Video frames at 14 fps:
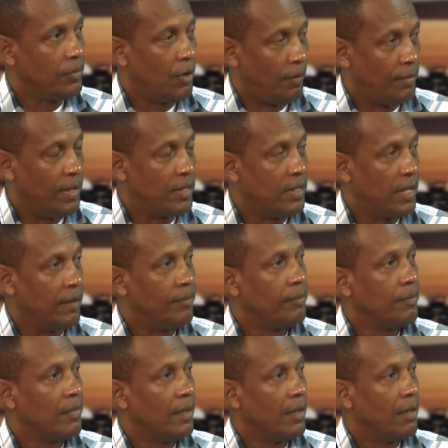of this year,
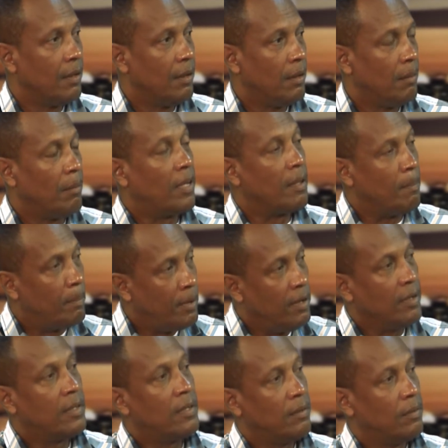but the birth